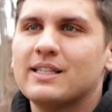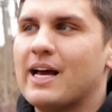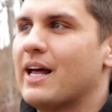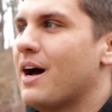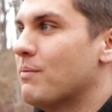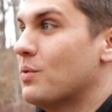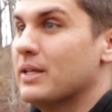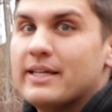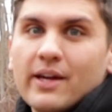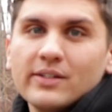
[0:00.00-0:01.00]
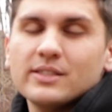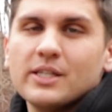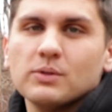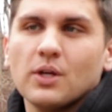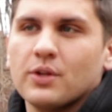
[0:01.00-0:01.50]
that I'm really curious to
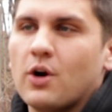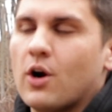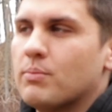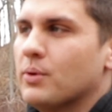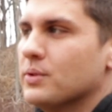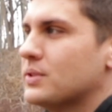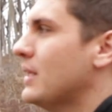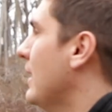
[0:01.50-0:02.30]
see what's on the card pulls